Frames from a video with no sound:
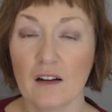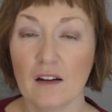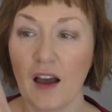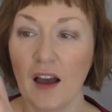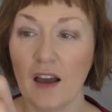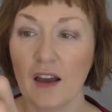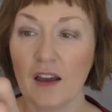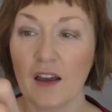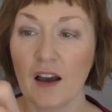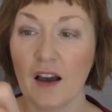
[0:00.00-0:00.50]

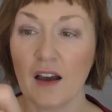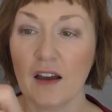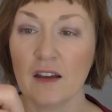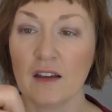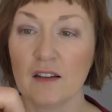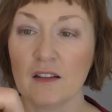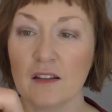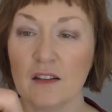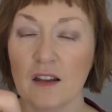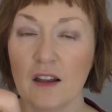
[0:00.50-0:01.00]

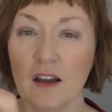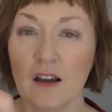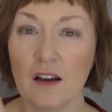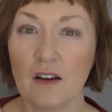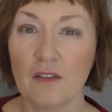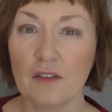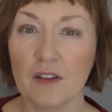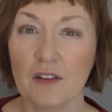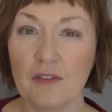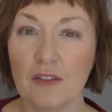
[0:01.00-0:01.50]
I
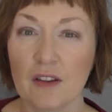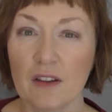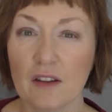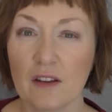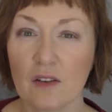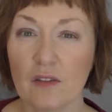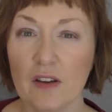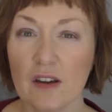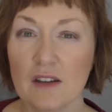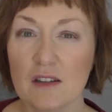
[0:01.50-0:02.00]
love the
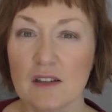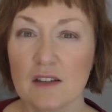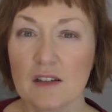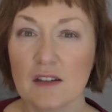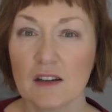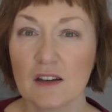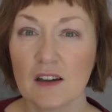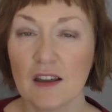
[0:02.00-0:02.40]
feeling of it.